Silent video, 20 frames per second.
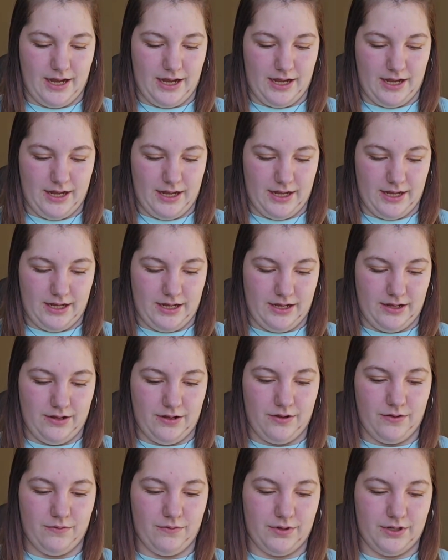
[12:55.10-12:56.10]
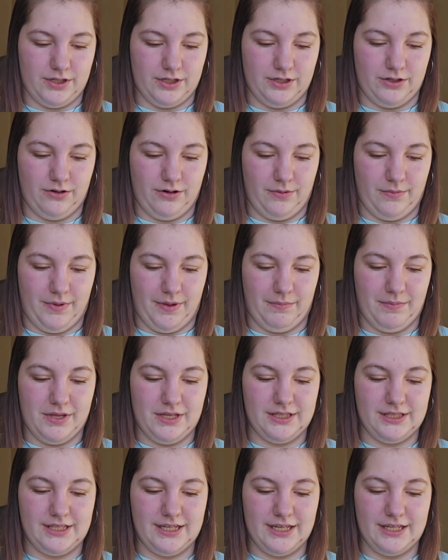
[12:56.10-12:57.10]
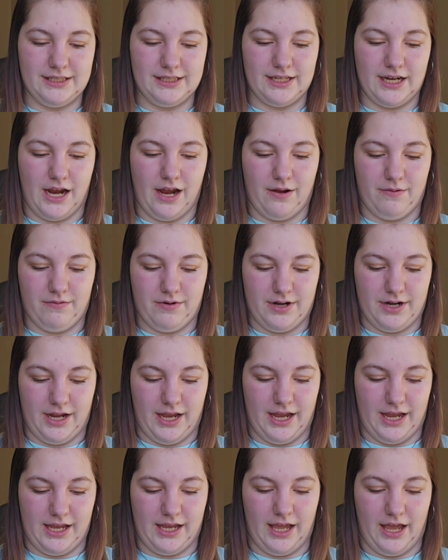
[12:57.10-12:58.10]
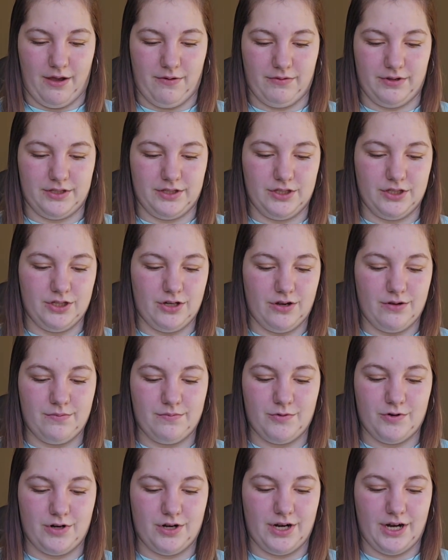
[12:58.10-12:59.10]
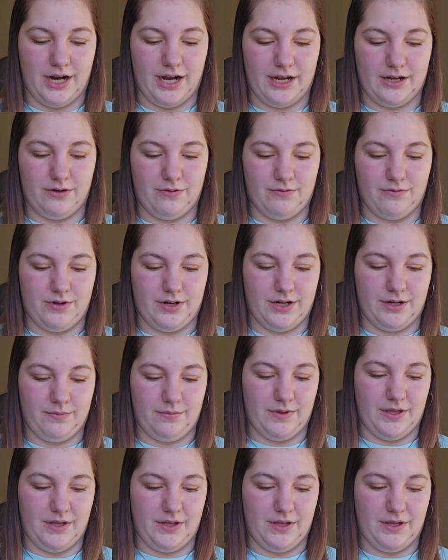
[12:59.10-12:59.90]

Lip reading: I want to grow my business. I want to hang out with Joe more. I don't want